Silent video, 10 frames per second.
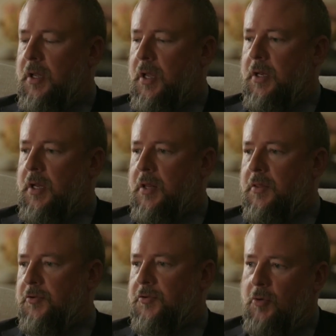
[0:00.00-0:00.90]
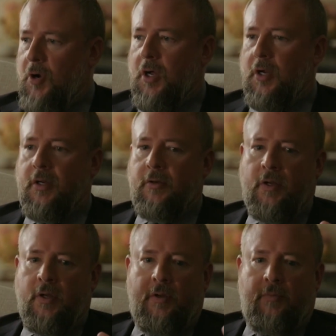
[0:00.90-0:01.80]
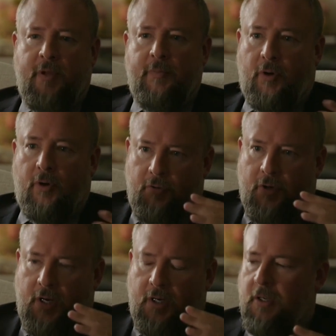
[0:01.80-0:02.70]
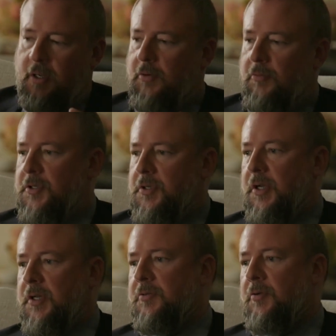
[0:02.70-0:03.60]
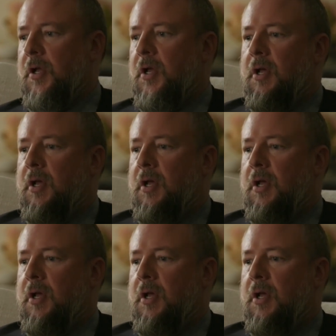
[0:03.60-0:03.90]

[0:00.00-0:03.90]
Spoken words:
and there's Iran, and people are uniting in the region against Iran.